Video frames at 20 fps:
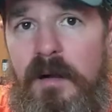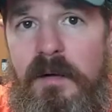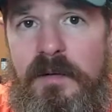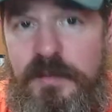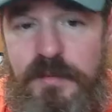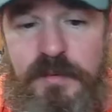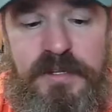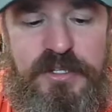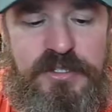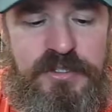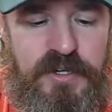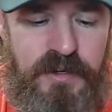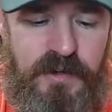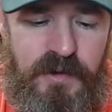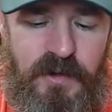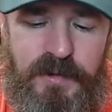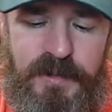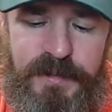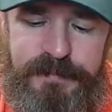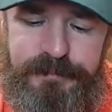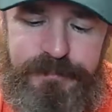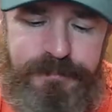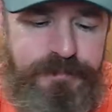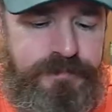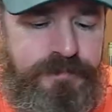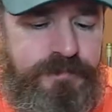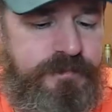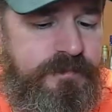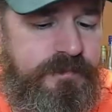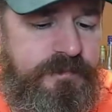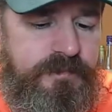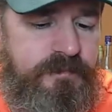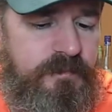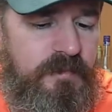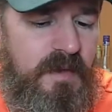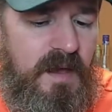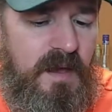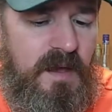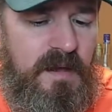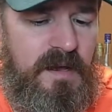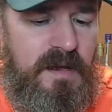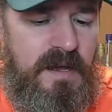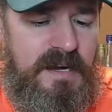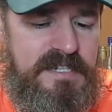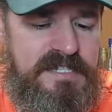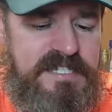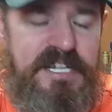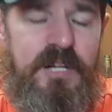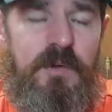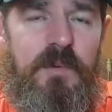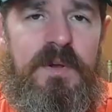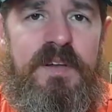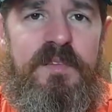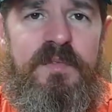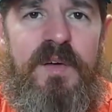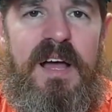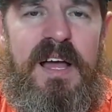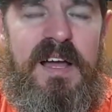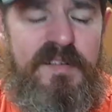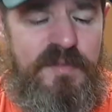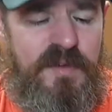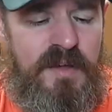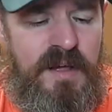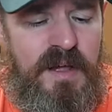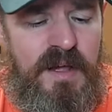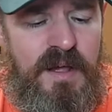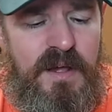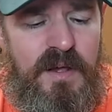That's what they should have called it. On a scale of 1 to 5, we're